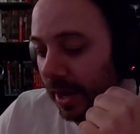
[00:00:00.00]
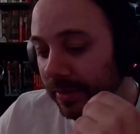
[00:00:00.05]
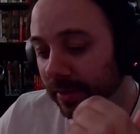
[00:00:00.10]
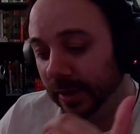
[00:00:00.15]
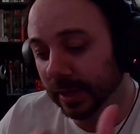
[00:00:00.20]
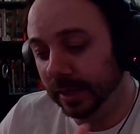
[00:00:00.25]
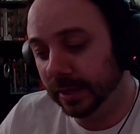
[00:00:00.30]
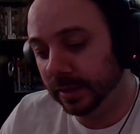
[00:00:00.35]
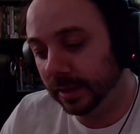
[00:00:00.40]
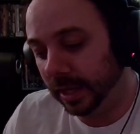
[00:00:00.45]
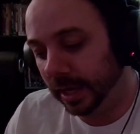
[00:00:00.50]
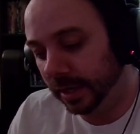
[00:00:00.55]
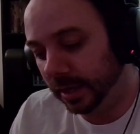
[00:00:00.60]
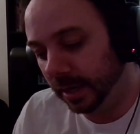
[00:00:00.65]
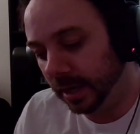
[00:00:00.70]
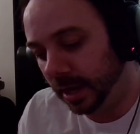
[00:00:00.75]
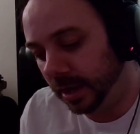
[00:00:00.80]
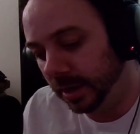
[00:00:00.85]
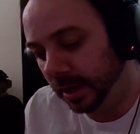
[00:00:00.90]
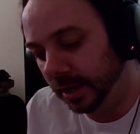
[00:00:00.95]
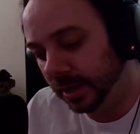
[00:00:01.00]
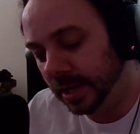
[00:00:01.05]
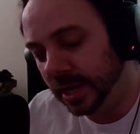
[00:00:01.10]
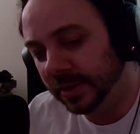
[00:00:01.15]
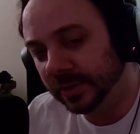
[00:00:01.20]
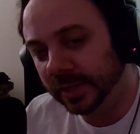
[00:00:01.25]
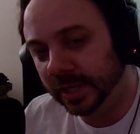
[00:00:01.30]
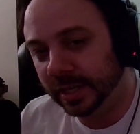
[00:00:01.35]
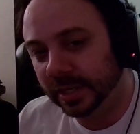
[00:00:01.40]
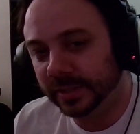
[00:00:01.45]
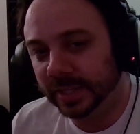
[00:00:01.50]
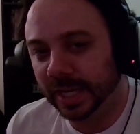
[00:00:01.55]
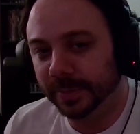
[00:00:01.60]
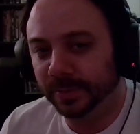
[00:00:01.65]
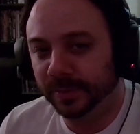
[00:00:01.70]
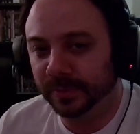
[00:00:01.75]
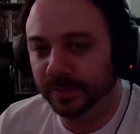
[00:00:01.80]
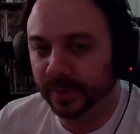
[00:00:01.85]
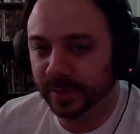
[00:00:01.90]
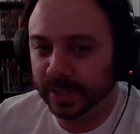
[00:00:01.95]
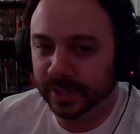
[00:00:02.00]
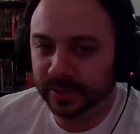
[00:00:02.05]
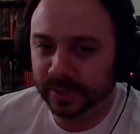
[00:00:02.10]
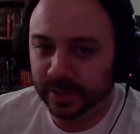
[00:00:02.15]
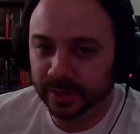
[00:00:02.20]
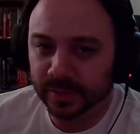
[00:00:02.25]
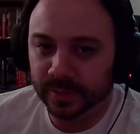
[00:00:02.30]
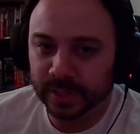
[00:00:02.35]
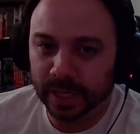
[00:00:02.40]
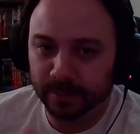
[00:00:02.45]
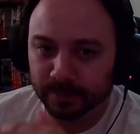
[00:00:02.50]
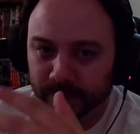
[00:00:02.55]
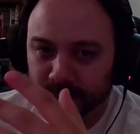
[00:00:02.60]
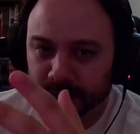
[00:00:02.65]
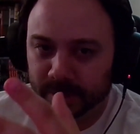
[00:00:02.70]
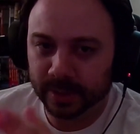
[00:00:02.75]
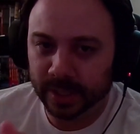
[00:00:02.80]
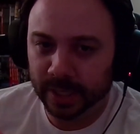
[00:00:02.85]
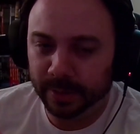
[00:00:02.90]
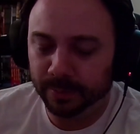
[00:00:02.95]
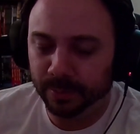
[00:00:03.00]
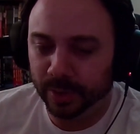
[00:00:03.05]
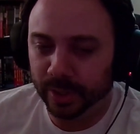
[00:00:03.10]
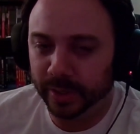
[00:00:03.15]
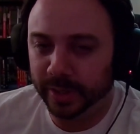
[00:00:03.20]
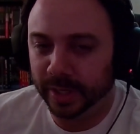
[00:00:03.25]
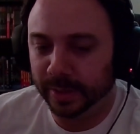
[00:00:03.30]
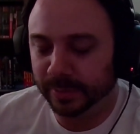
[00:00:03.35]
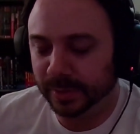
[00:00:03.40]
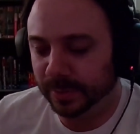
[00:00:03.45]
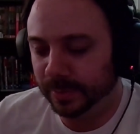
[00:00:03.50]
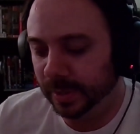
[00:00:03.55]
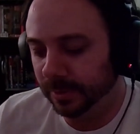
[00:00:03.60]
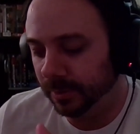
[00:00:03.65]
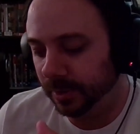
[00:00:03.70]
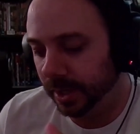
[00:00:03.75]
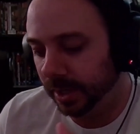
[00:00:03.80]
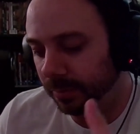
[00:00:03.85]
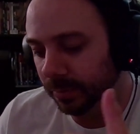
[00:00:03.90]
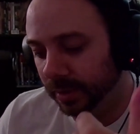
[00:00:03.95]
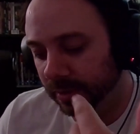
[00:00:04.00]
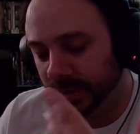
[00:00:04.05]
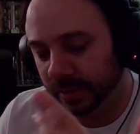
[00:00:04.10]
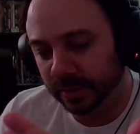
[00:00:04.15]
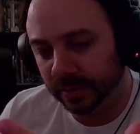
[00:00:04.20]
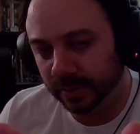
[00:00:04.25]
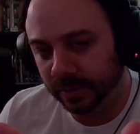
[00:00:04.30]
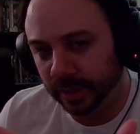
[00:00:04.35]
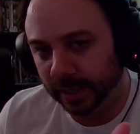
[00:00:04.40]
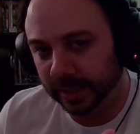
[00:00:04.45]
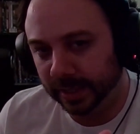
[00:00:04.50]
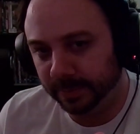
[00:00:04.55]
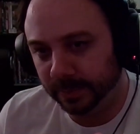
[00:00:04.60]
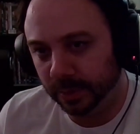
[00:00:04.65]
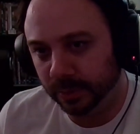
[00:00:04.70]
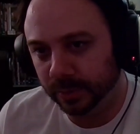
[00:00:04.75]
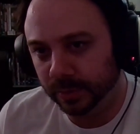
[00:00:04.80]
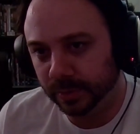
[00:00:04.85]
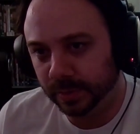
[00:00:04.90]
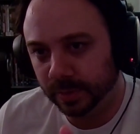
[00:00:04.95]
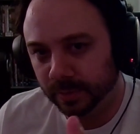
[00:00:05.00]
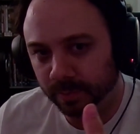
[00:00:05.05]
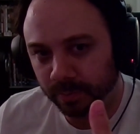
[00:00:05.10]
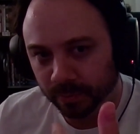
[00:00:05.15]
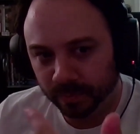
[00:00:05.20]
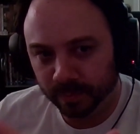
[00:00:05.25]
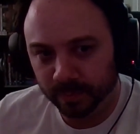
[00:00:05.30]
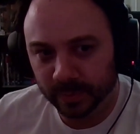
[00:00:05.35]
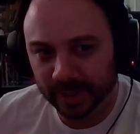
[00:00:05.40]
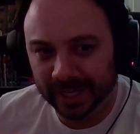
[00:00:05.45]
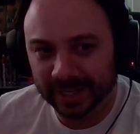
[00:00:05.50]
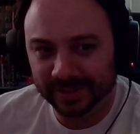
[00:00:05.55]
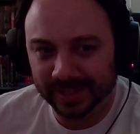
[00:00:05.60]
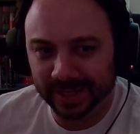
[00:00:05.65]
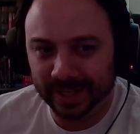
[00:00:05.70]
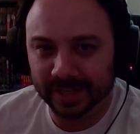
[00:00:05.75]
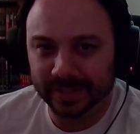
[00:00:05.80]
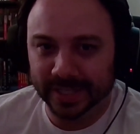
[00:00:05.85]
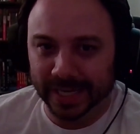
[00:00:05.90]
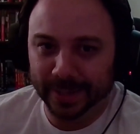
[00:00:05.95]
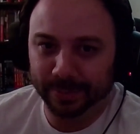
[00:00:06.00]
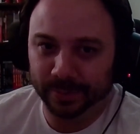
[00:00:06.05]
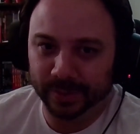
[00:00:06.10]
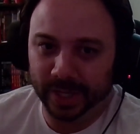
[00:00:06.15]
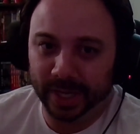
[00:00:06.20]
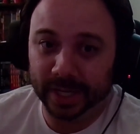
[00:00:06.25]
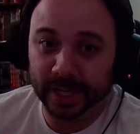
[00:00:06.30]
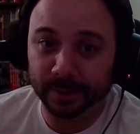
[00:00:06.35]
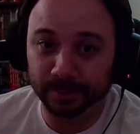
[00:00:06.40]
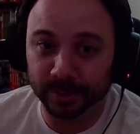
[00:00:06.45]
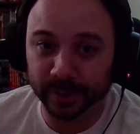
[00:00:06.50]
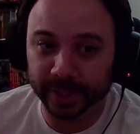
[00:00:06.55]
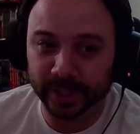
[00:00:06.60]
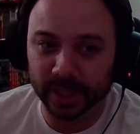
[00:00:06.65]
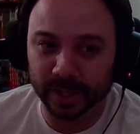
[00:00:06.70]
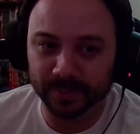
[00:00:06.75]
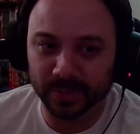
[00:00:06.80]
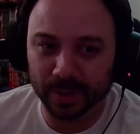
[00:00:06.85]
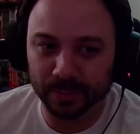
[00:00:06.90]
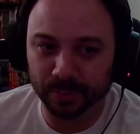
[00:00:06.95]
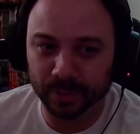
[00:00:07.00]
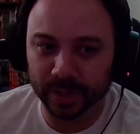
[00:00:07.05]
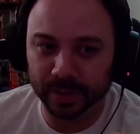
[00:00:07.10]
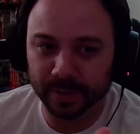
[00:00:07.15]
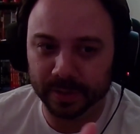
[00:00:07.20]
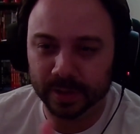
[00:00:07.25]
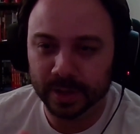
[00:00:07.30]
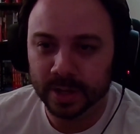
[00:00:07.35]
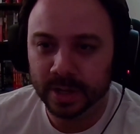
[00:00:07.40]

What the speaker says: think like an easy example for this is, and we keep bringing up speedrunning, but this is like the most easy example that I can really come up with,